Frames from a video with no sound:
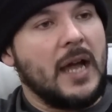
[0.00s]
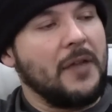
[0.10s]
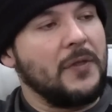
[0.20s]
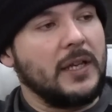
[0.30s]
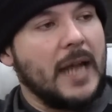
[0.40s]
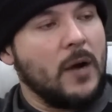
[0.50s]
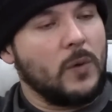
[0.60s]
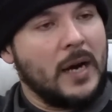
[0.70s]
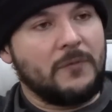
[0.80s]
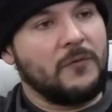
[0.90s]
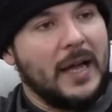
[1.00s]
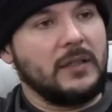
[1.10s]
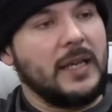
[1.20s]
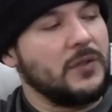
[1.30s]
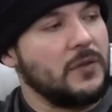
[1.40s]
I think it outright
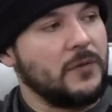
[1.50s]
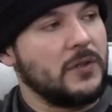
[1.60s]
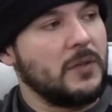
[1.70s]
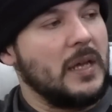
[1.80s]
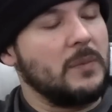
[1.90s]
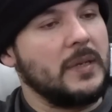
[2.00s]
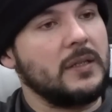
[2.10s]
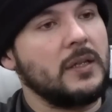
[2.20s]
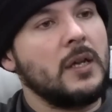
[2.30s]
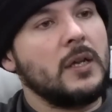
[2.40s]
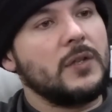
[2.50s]
violates the First Amendment.